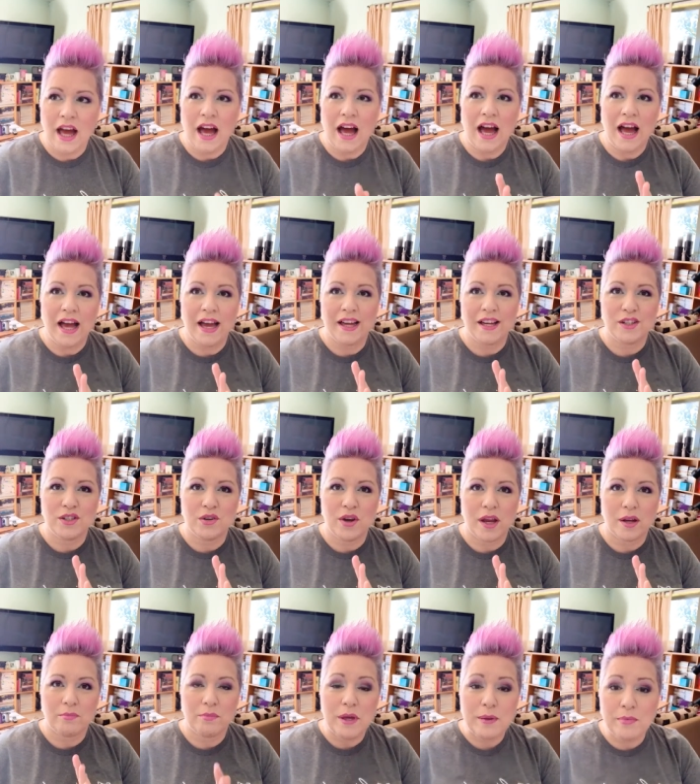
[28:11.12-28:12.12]
I
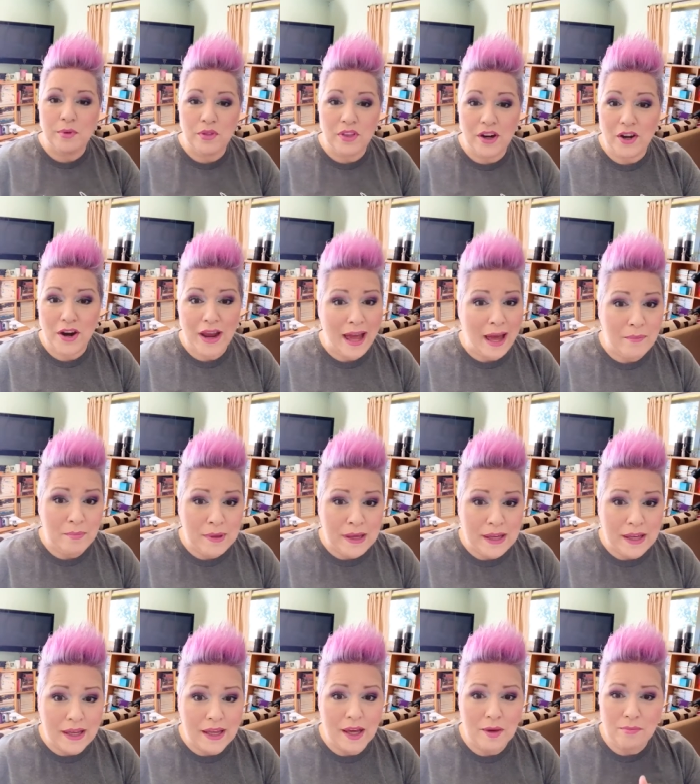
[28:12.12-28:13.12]
attract people that are
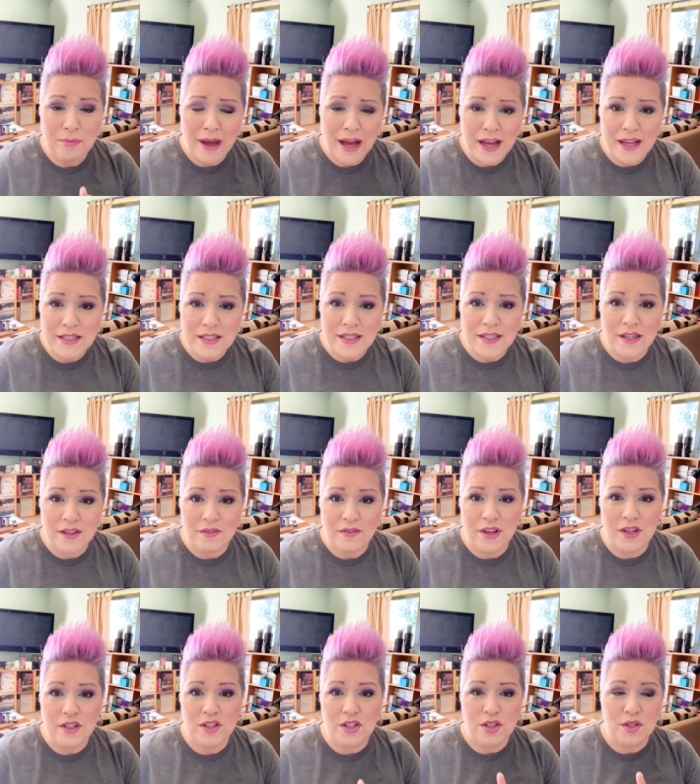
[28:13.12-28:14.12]
happy and positive
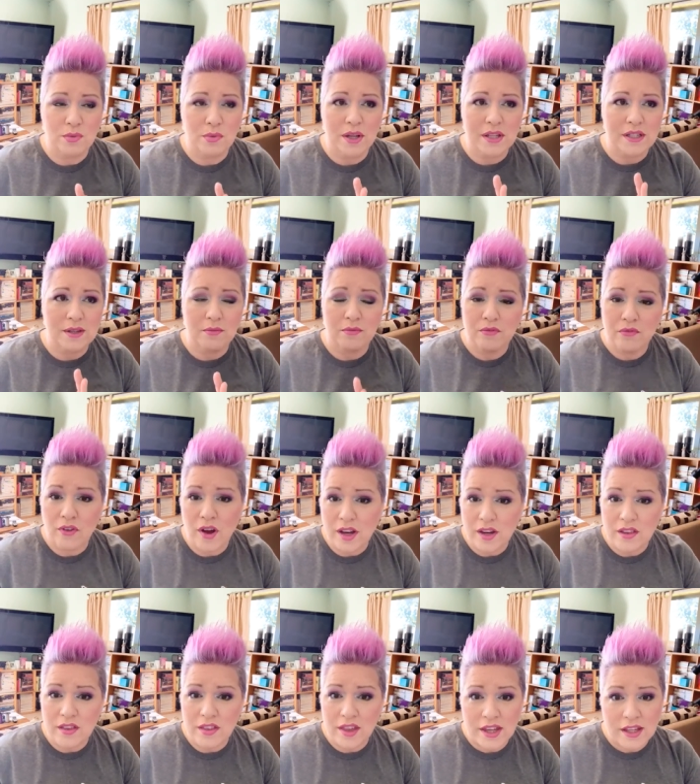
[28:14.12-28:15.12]
and just want some
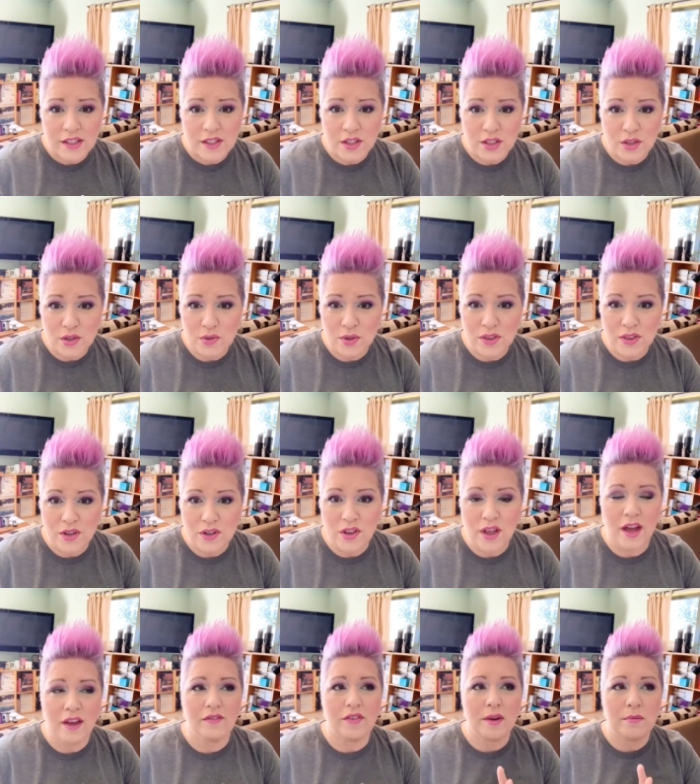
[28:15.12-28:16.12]
fun things to do in their
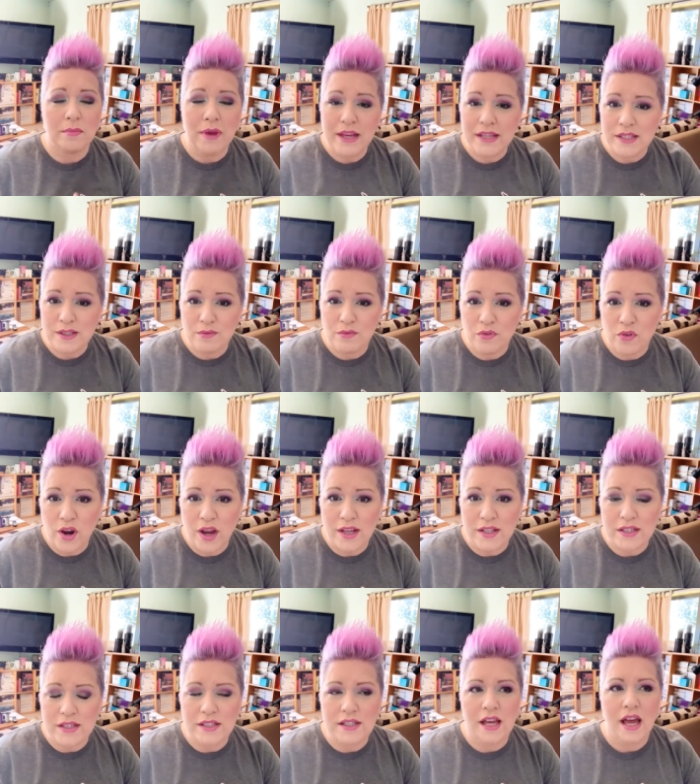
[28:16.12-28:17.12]
life and make some
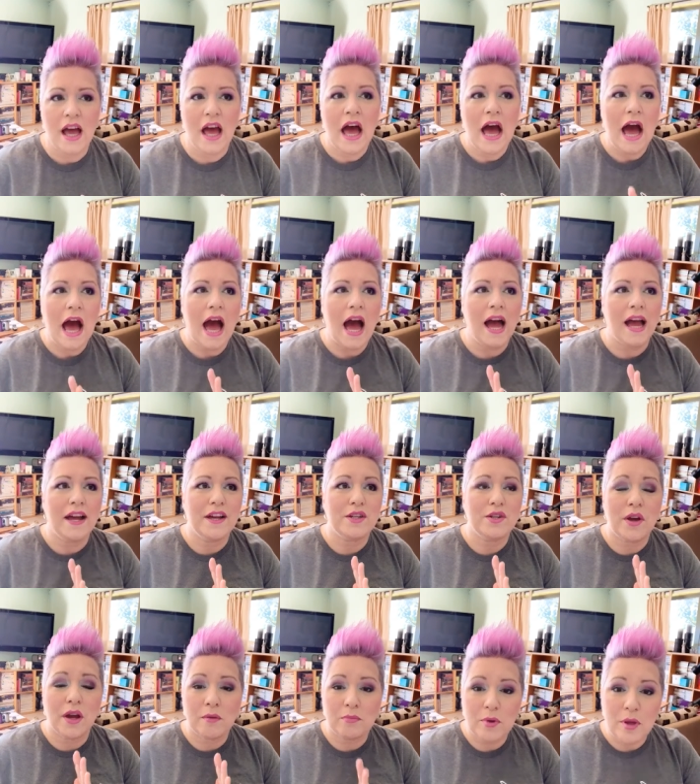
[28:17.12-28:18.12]
friends. I
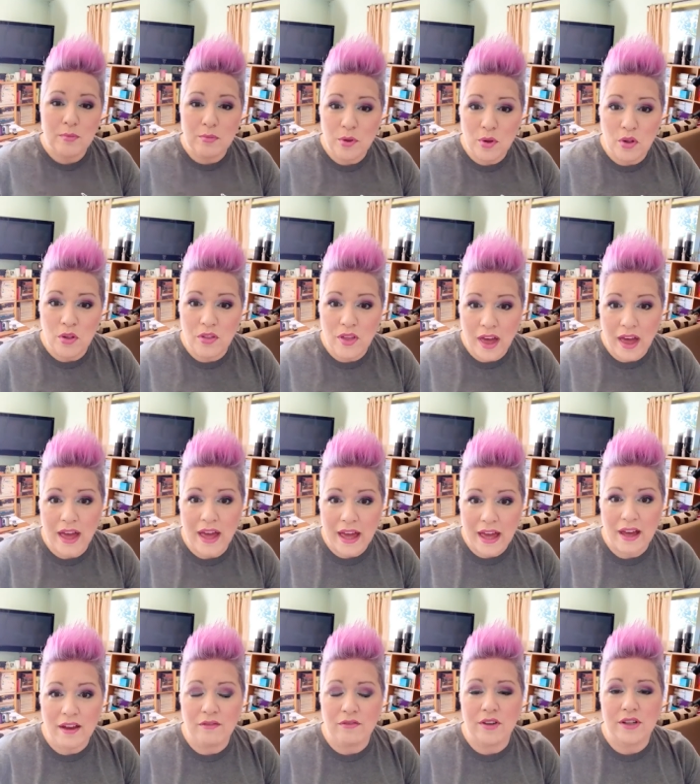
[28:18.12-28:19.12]
attract people that
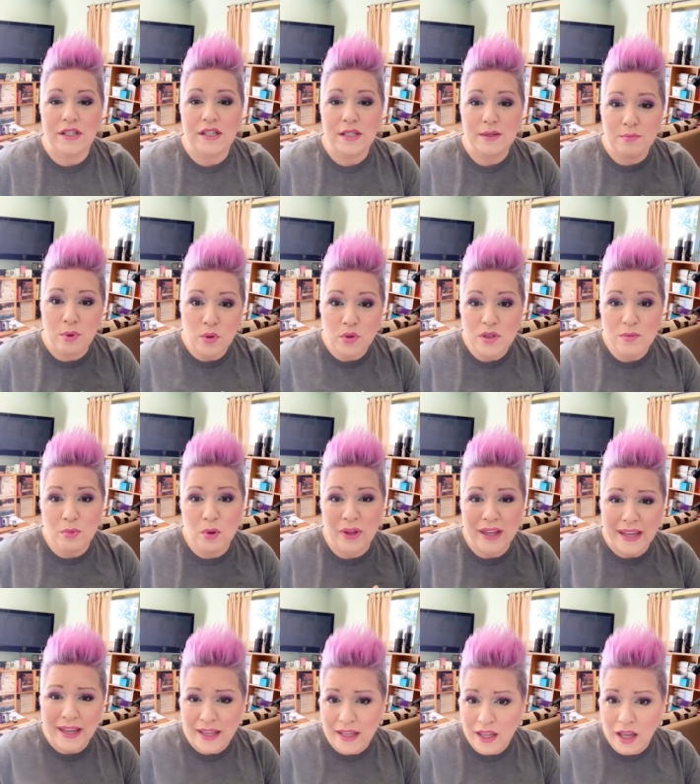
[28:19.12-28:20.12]
have disposable
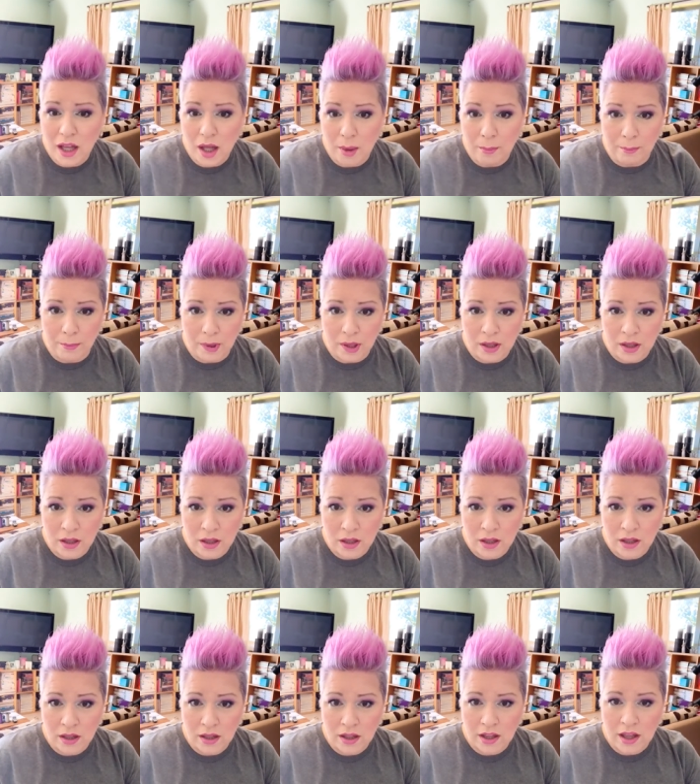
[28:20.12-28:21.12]
income,
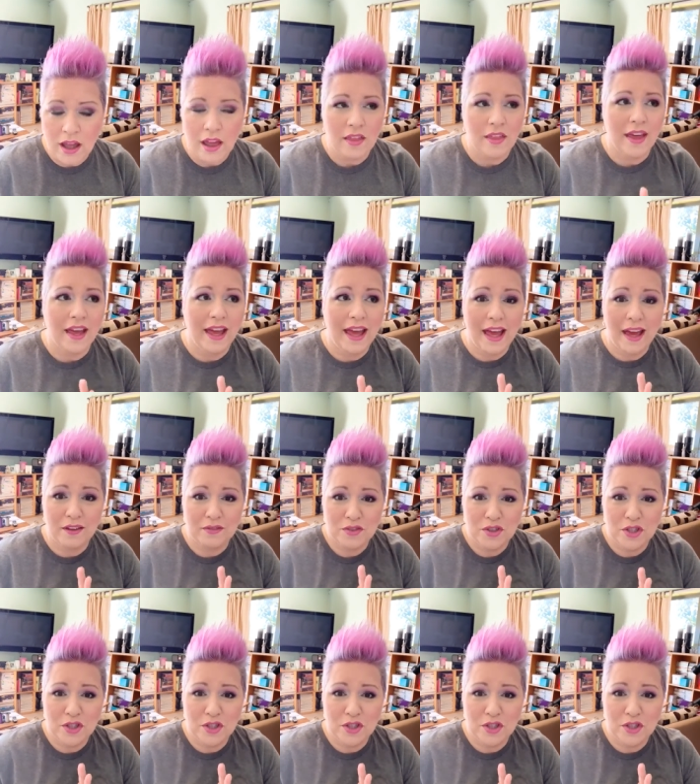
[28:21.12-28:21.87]
that have